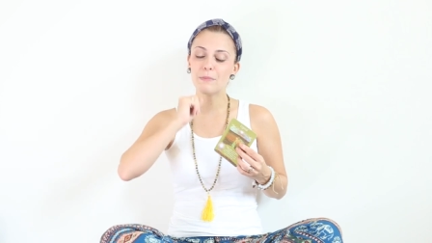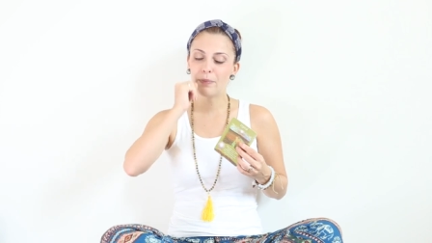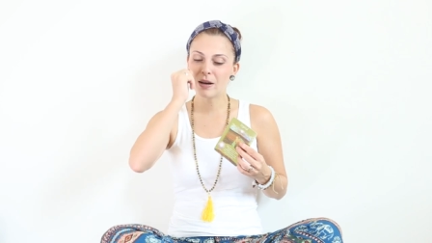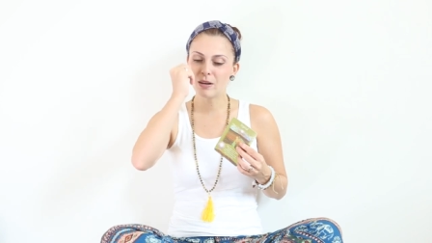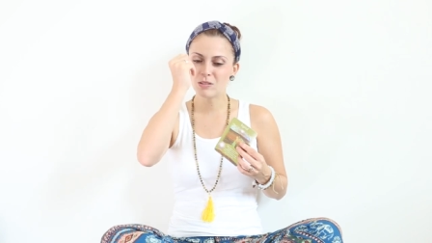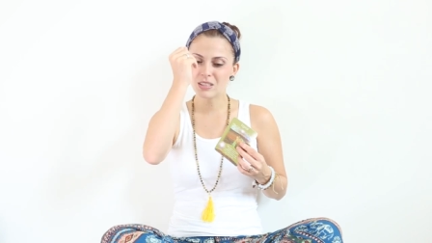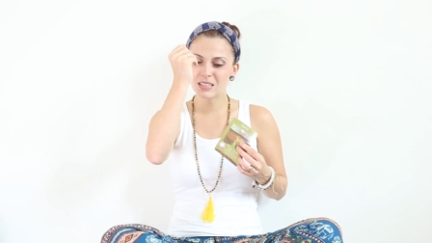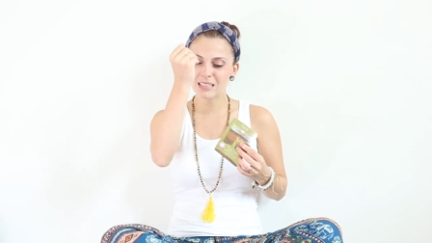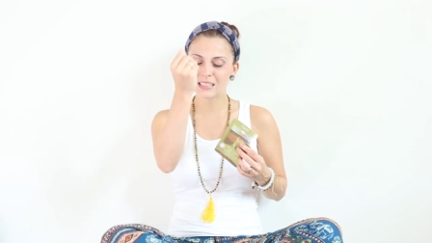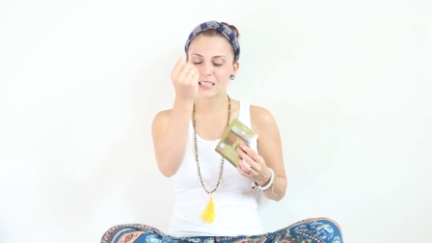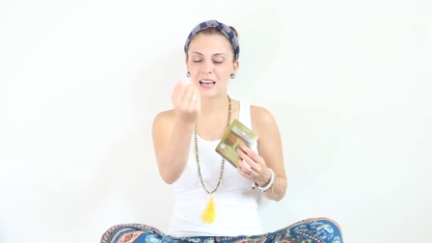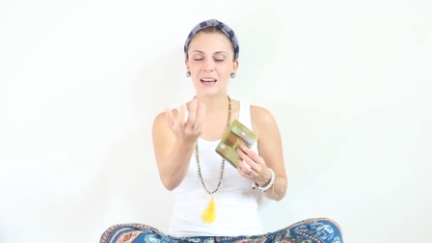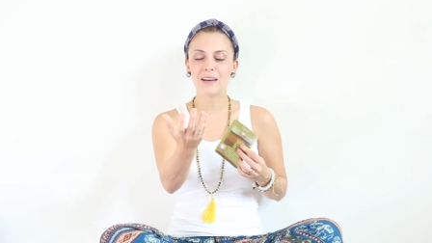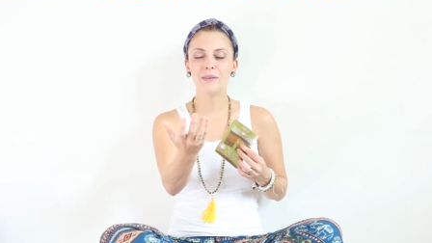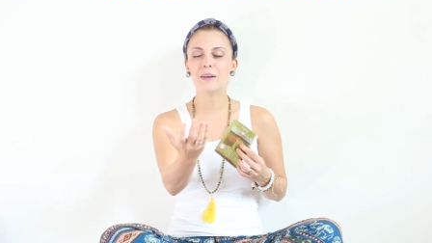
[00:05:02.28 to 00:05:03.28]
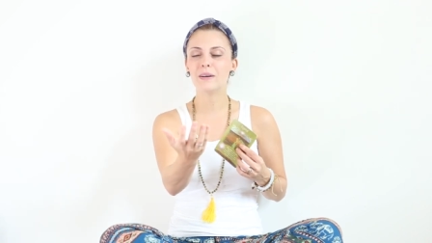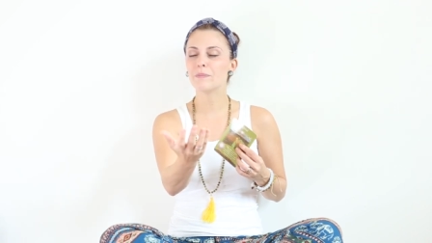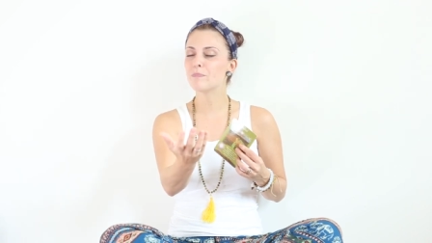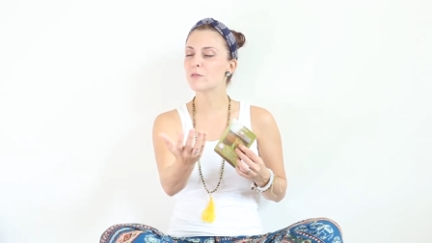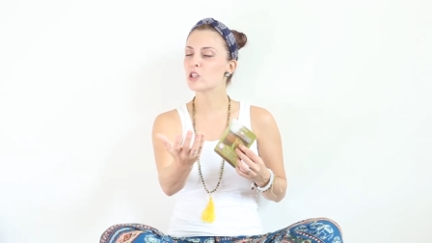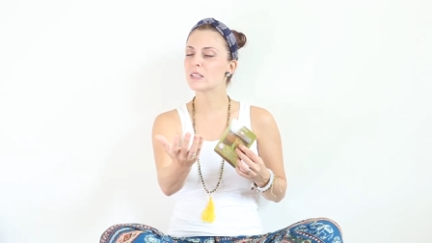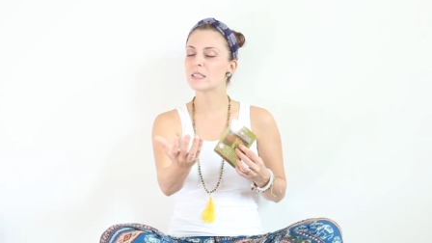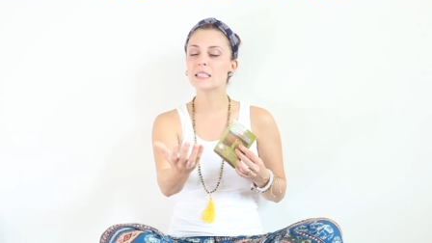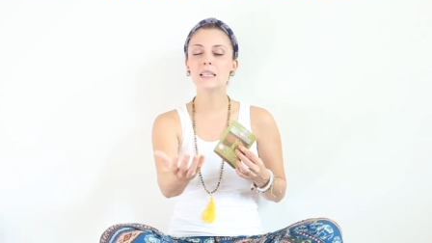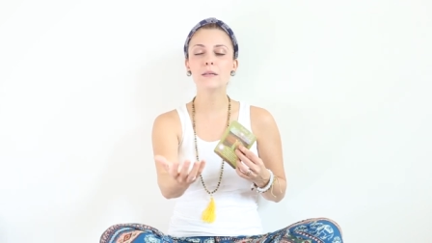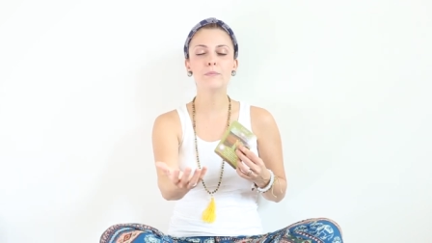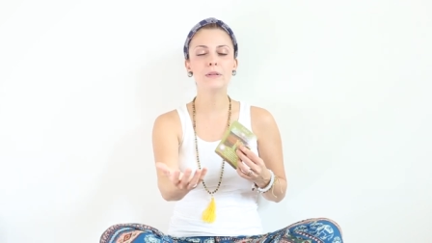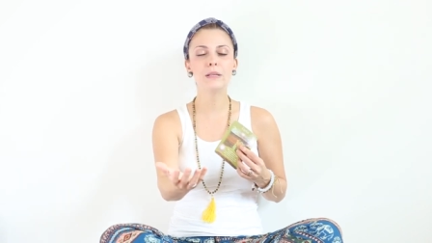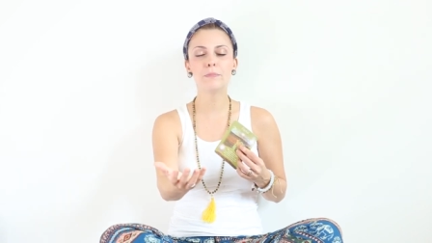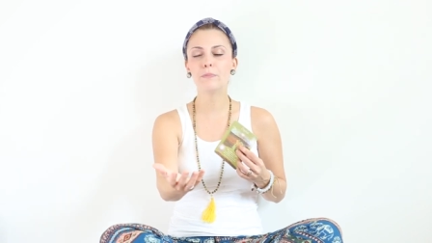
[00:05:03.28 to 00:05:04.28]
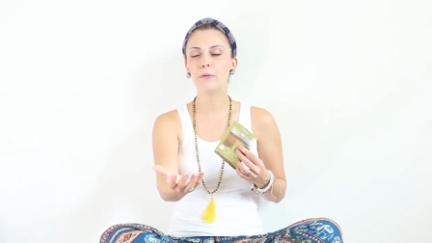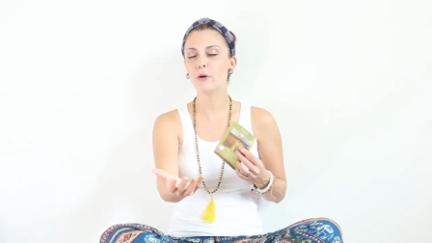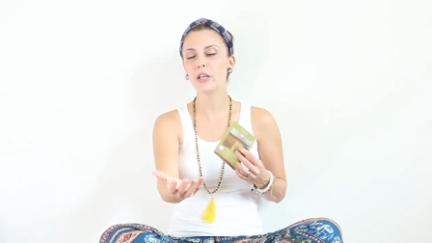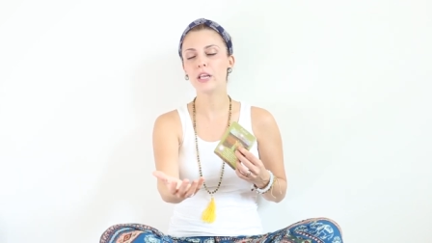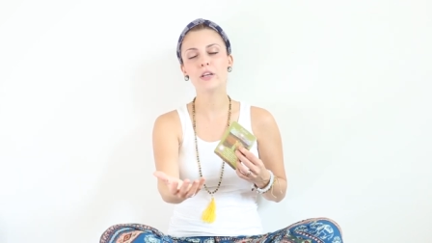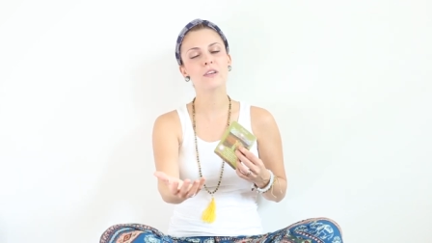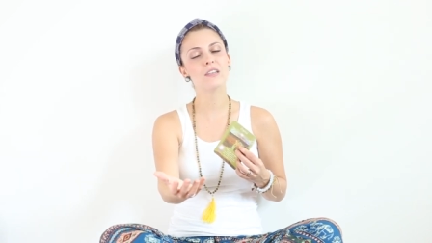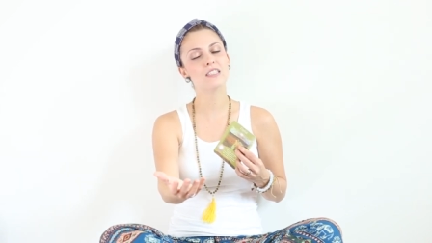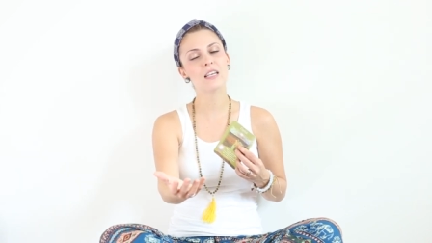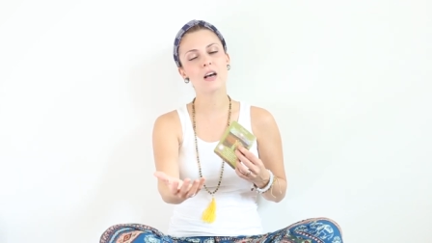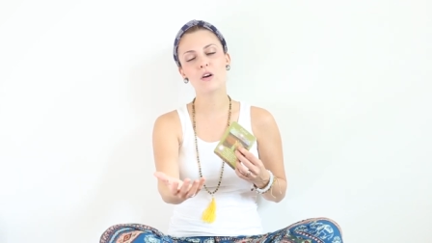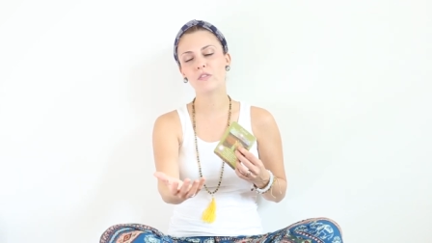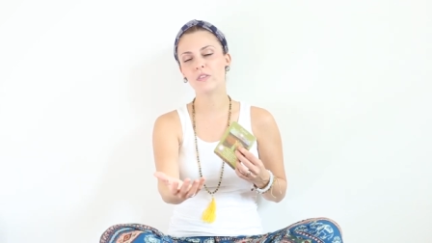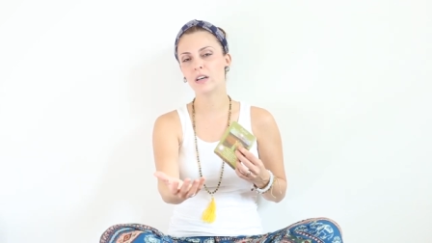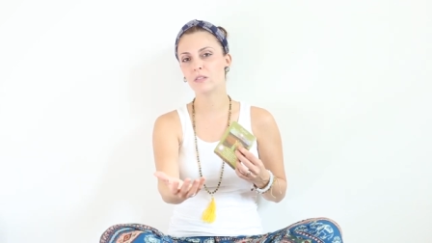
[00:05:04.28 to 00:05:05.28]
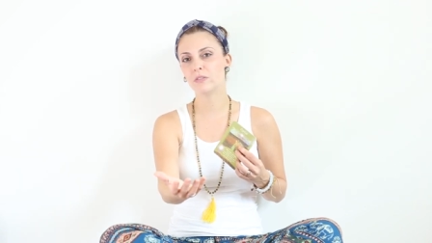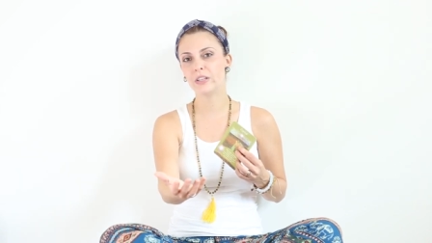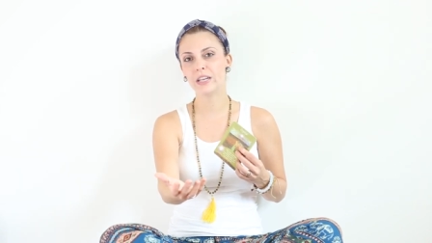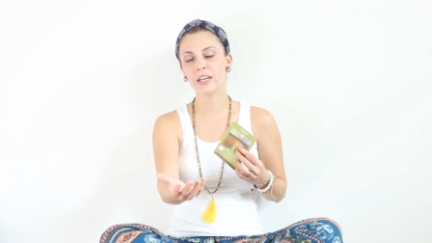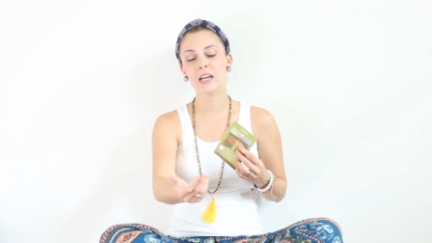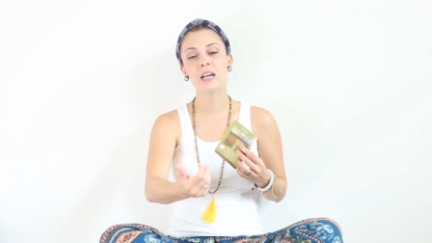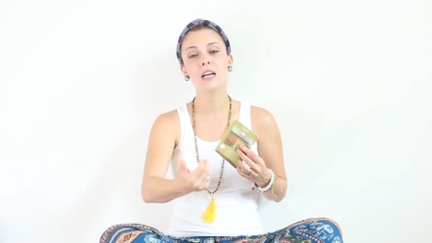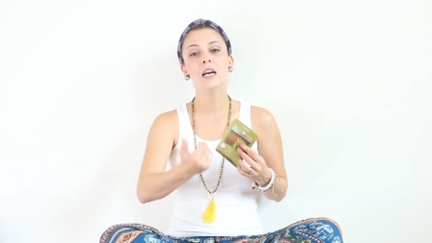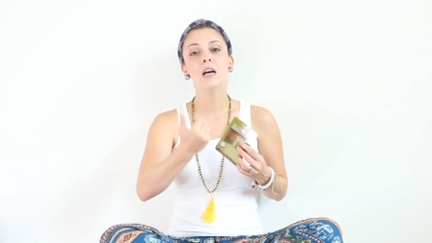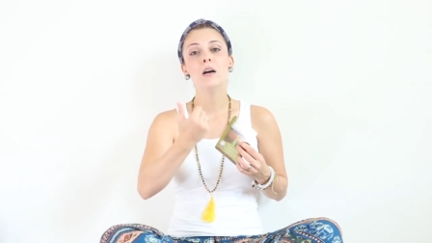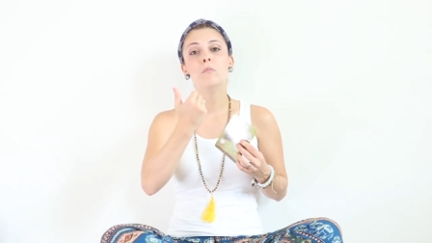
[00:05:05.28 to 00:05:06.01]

about uh, simply putting yourself out there,